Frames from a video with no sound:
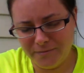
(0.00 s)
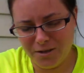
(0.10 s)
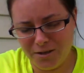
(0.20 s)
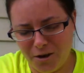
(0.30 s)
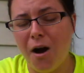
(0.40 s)

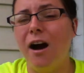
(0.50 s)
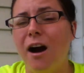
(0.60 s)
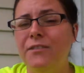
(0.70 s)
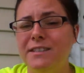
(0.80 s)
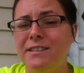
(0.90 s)
So
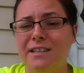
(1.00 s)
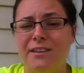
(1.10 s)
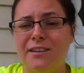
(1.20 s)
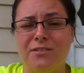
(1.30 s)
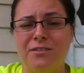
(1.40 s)
obviously
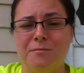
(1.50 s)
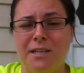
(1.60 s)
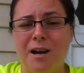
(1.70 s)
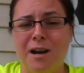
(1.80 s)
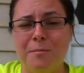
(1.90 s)
there's some
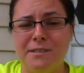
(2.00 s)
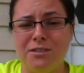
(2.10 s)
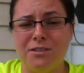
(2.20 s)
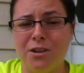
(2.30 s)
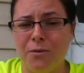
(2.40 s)

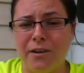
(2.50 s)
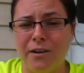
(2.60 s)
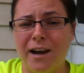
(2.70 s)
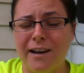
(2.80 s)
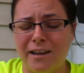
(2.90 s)
decomposition going
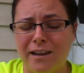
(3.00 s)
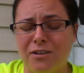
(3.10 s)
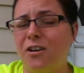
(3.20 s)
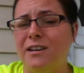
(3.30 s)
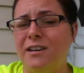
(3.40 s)
on. I can
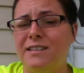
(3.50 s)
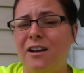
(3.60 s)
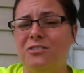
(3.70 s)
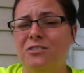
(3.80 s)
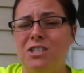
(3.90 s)
already
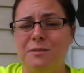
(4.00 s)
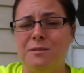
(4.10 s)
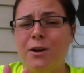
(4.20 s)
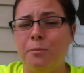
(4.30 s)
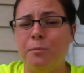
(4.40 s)
tell just by
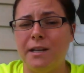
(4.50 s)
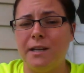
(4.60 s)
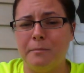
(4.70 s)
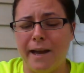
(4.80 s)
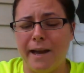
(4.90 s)
opening the
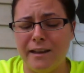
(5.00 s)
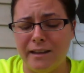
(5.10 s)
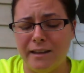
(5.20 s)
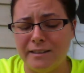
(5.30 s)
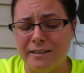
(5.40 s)
bag
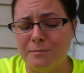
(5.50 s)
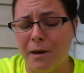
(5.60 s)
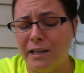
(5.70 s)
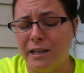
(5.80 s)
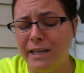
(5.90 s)
and
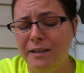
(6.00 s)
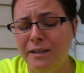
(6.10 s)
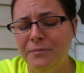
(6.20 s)
smelling it.